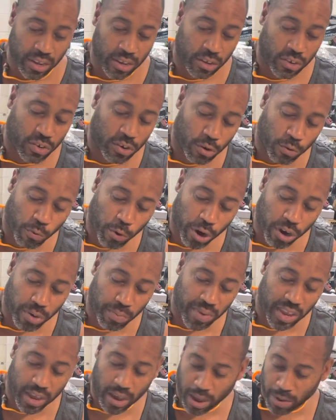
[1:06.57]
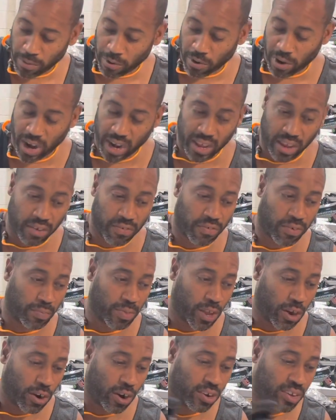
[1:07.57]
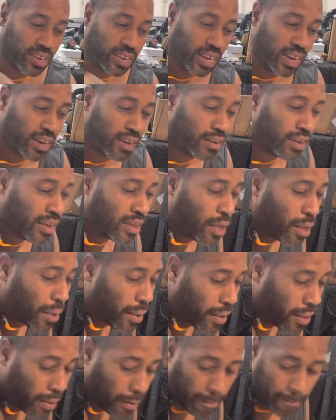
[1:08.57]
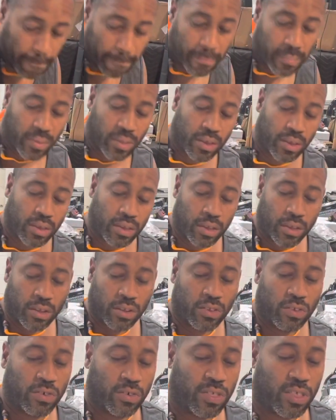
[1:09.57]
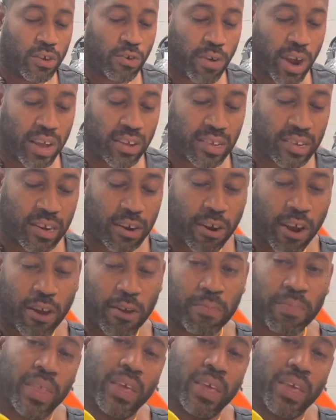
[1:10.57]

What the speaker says: So we're gonna be upgrading from the Hertz Neo to the Ground Zero.